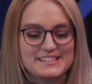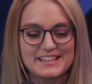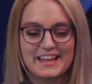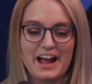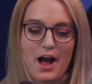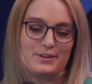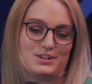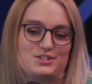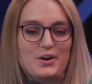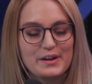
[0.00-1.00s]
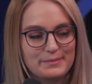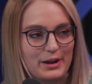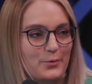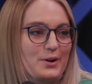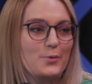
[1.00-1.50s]
Like, I want to show him
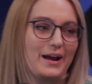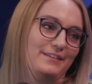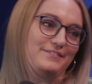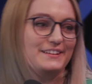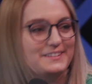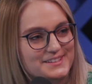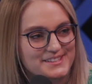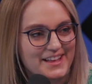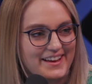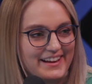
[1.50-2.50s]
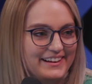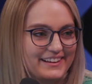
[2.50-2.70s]
like what a wifey looks like.